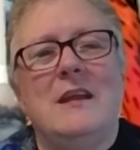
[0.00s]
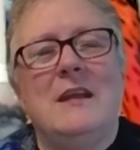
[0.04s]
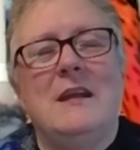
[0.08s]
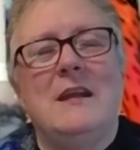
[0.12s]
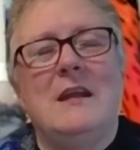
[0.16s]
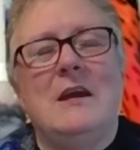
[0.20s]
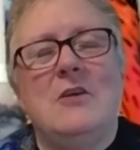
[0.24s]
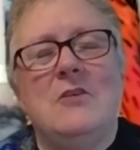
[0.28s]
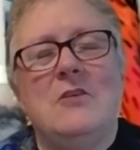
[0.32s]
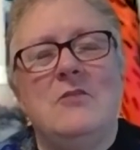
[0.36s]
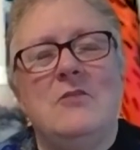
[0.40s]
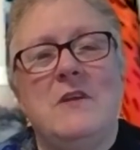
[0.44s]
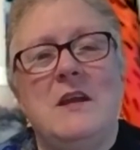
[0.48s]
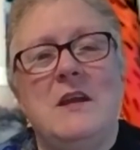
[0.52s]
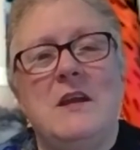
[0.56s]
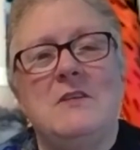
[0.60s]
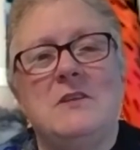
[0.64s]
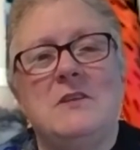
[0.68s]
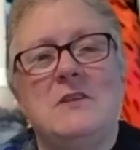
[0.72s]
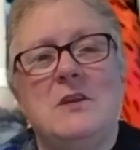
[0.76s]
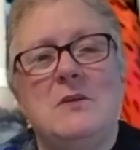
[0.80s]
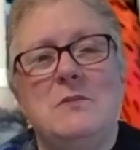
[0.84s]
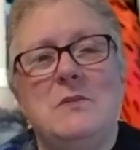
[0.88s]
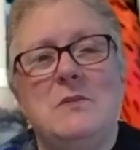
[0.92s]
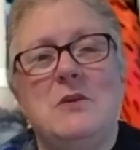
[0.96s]
in our
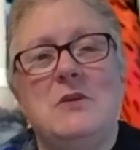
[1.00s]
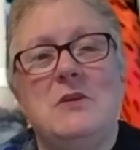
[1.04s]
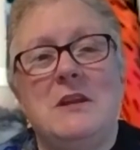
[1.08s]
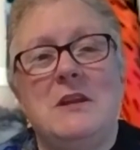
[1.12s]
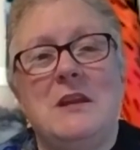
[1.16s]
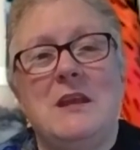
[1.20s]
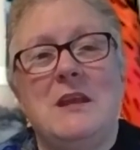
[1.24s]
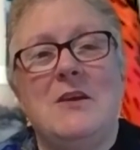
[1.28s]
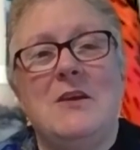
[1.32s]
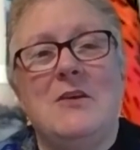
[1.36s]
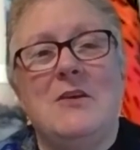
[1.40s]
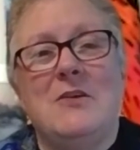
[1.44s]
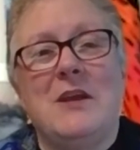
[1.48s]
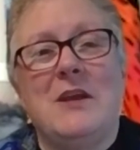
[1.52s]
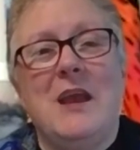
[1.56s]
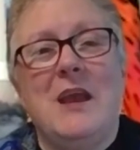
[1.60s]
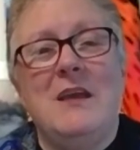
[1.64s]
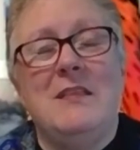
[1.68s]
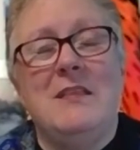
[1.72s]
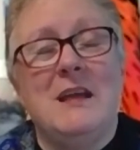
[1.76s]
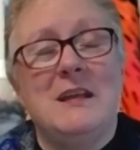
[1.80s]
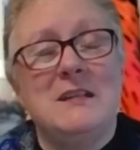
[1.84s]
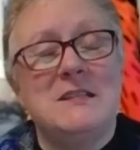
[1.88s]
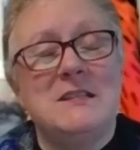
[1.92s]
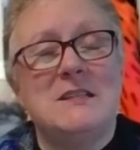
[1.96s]
faith community, okay?
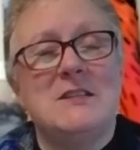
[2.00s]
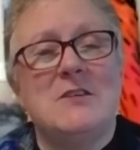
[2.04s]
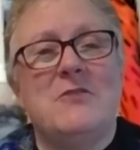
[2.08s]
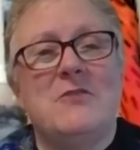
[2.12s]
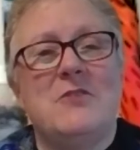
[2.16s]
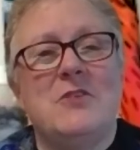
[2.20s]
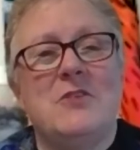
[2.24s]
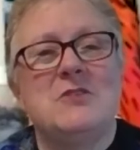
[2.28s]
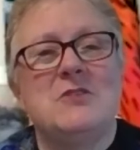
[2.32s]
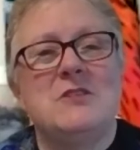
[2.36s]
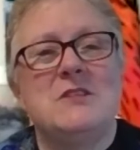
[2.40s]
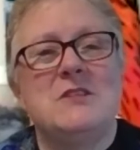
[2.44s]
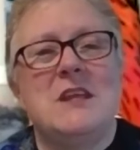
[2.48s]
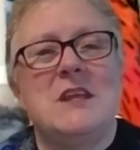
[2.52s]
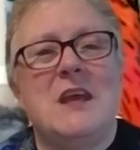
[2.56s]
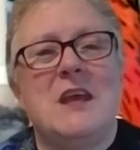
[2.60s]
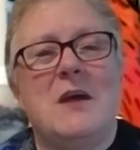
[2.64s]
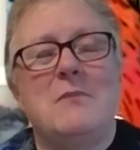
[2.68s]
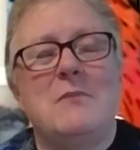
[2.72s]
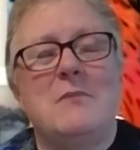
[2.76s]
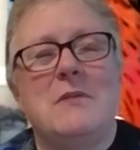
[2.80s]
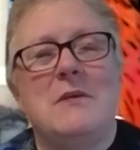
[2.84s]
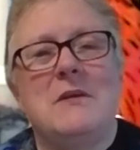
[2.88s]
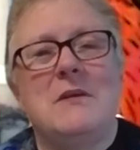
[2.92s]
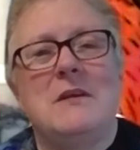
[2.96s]
That's the first
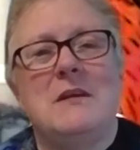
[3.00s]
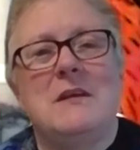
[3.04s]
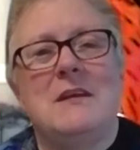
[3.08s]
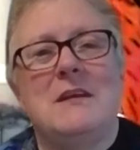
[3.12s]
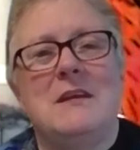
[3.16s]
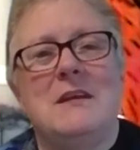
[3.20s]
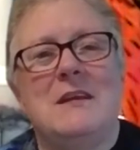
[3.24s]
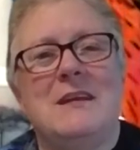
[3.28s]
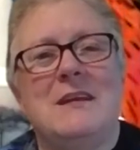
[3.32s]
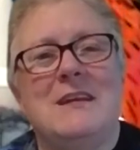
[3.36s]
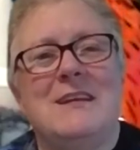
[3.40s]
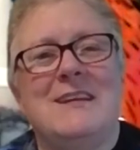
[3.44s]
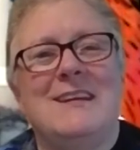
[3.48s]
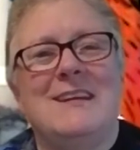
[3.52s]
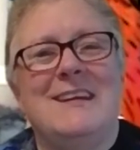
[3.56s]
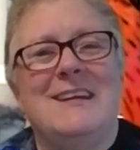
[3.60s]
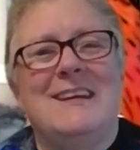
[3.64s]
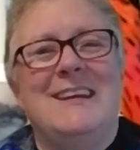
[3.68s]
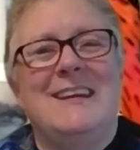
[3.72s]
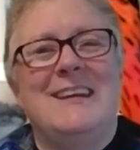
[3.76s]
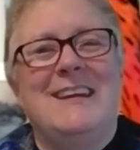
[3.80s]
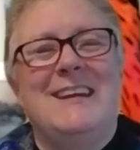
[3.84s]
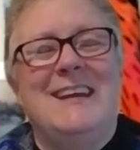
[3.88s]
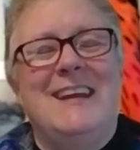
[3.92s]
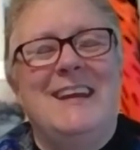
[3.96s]
step.
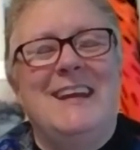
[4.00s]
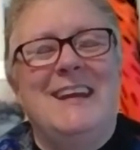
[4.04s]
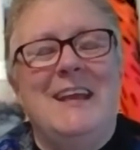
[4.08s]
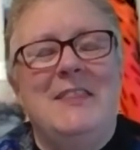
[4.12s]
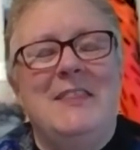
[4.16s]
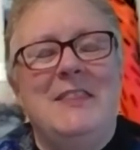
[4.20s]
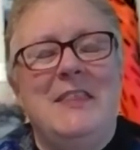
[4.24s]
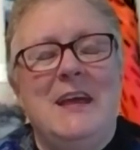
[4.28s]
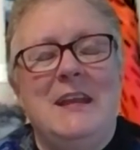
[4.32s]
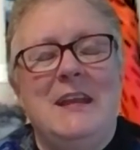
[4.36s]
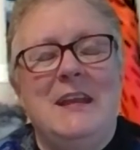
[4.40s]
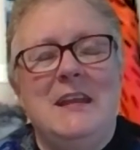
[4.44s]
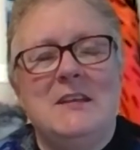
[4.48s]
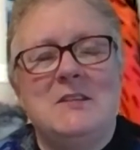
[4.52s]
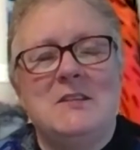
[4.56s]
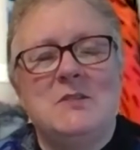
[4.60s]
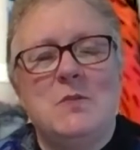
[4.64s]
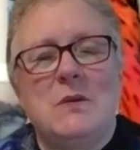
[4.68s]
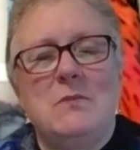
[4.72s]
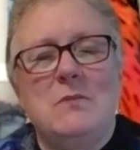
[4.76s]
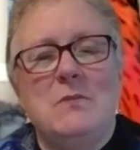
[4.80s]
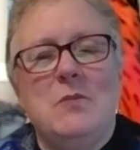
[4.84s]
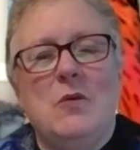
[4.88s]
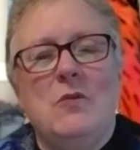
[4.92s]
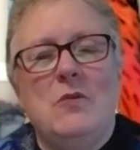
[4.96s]
And then as
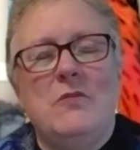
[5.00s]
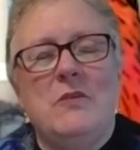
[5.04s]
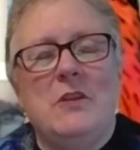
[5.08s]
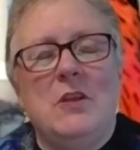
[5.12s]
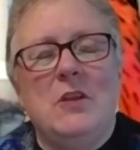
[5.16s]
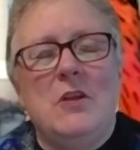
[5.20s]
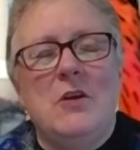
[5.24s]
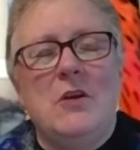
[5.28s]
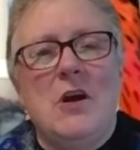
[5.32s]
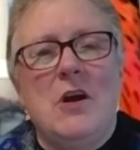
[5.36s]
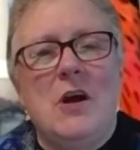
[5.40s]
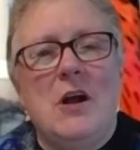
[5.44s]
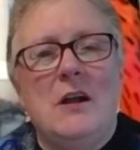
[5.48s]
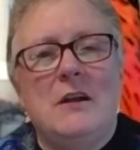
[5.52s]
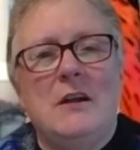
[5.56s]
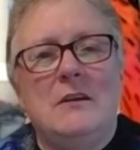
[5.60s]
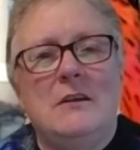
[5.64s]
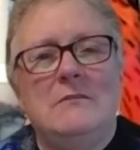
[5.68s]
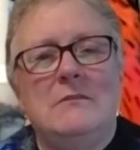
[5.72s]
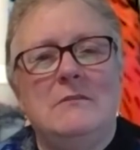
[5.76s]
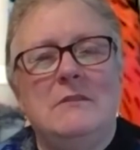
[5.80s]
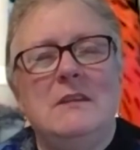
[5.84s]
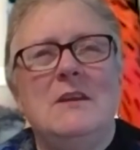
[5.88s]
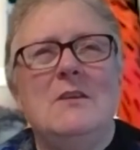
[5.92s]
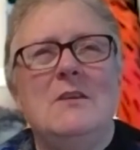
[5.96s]
we move
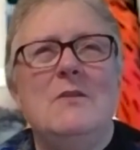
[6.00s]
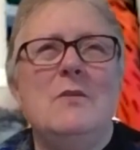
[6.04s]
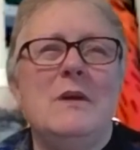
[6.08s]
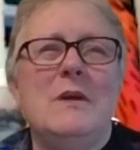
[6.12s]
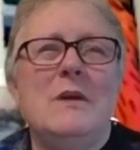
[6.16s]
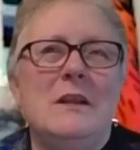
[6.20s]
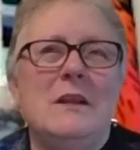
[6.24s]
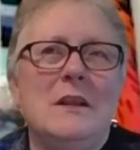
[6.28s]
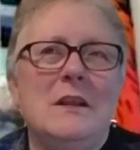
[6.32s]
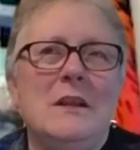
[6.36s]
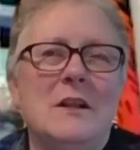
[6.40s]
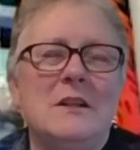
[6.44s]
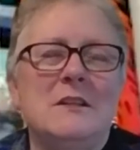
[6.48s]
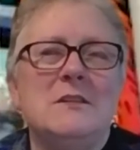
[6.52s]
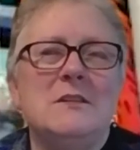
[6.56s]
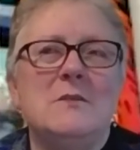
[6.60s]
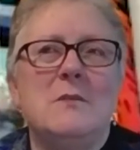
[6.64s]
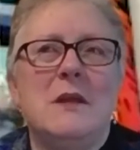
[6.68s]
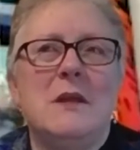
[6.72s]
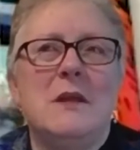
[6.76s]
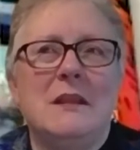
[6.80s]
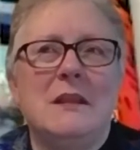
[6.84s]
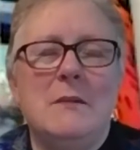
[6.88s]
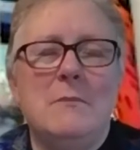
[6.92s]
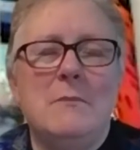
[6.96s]
along, there will
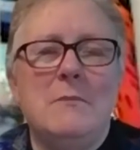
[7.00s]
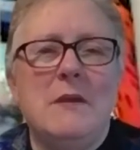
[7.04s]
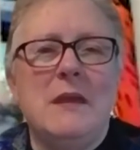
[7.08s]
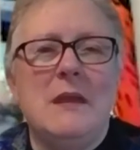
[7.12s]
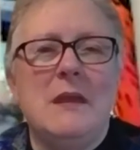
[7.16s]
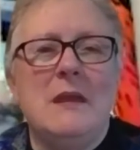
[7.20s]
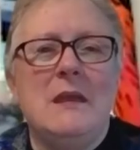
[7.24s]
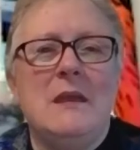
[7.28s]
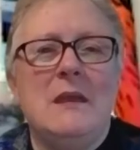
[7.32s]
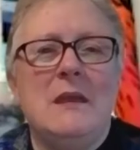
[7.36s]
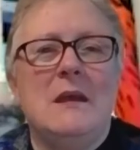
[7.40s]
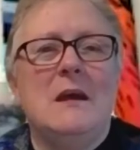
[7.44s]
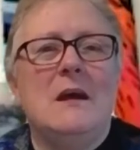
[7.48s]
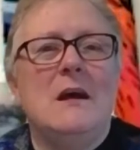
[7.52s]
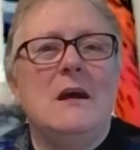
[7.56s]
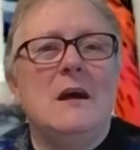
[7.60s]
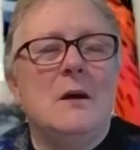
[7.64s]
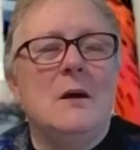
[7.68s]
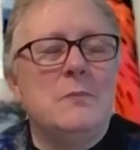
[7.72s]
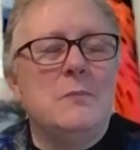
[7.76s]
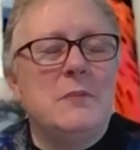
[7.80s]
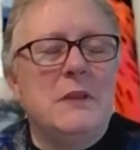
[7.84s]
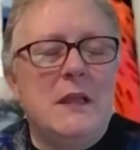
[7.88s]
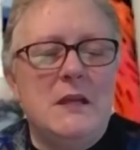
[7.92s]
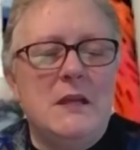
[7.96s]
ultimately be
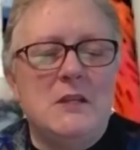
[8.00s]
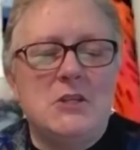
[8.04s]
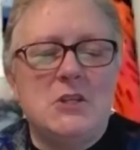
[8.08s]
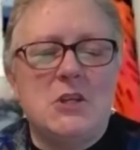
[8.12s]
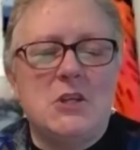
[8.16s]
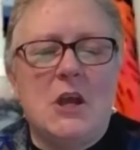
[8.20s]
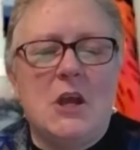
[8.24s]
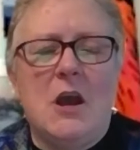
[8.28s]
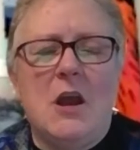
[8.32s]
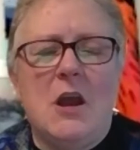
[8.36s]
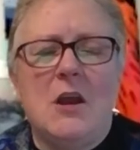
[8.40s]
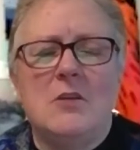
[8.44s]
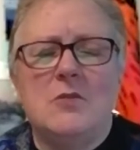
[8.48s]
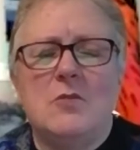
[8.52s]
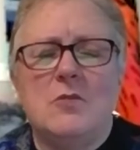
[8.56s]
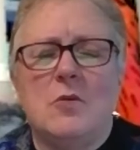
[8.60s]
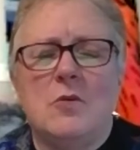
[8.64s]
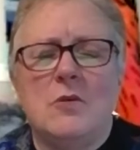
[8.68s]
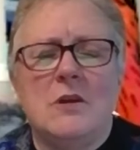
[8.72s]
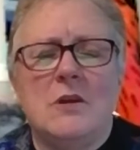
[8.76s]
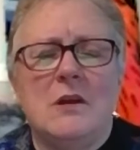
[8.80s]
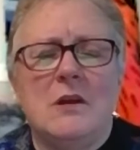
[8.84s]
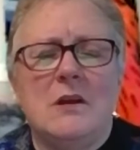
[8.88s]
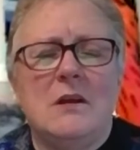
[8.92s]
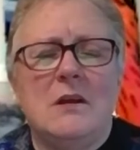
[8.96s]
a pledge card
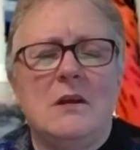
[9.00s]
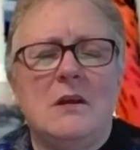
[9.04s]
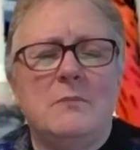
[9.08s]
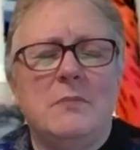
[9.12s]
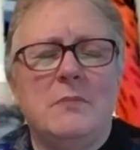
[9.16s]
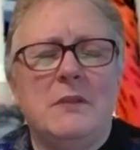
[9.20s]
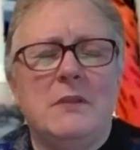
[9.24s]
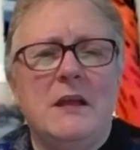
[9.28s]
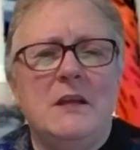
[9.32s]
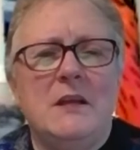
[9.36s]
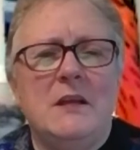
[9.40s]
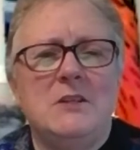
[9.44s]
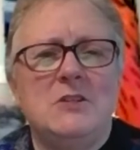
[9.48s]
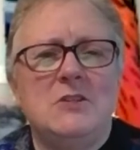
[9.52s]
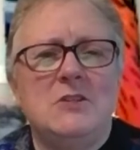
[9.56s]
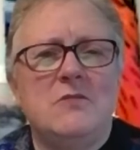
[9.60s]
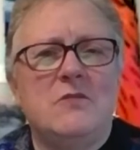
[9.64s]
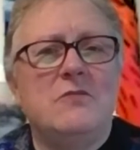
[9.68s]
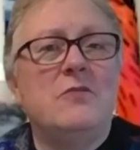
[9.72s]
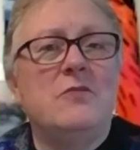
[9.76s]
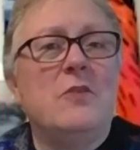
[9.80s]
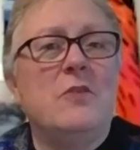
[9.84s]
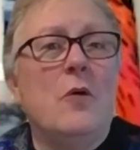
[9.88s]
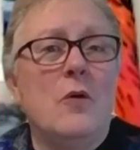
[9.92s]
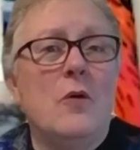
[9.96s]
or a pledge
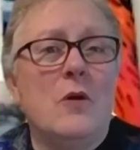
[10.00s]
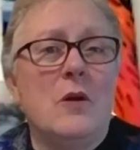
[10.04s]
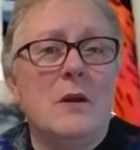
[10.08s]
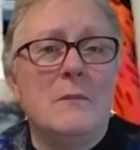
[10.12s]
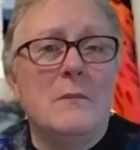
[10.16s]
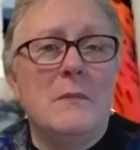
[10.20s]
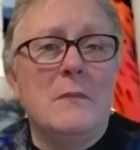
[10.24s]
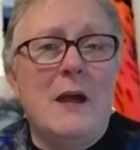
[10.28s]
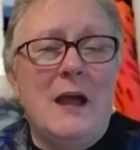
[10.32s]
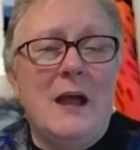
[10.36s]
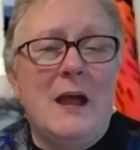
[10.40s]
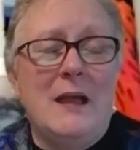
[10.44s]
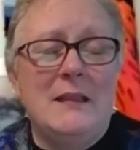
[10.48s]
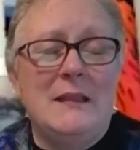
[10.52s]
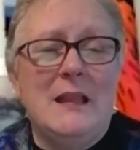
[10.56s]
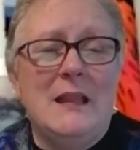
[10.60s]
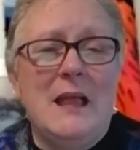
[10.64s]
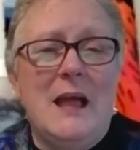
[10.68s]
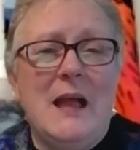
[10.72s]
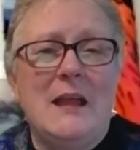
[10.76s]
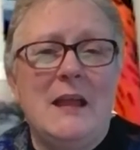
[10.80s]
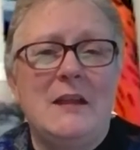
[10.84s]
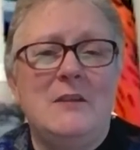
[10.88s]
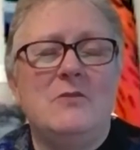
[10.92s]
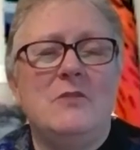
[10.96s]
form
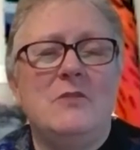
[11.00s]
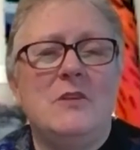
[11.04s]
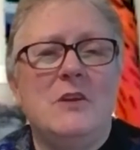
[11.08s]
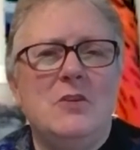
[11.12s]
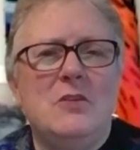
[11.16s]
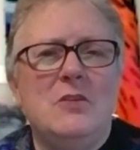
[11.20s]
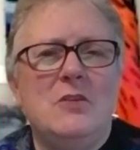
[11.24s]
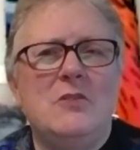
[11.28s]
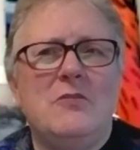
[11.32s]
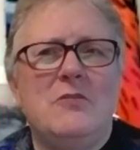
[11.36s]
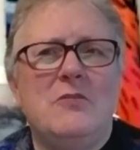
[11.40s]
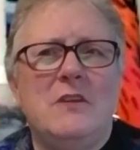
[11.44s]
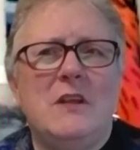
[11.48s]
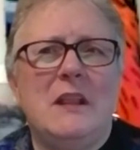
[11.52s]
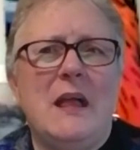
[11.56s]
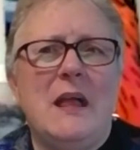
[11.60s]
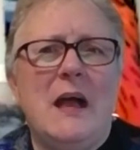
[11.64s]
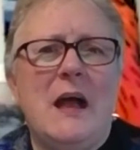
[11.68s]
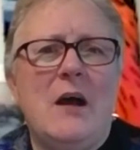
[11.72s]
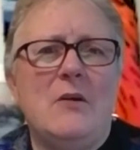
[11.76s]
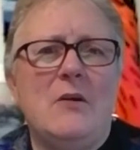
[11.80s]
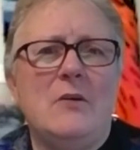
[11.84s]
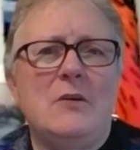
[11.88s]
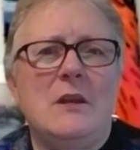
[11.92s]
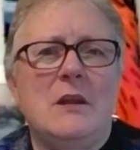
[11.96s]
online for you to fill
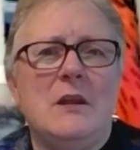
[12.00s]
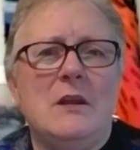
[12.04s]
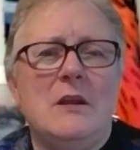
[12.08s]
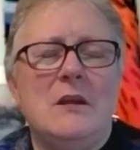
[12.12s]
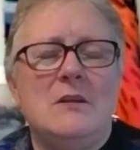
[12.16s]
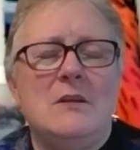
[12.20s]
out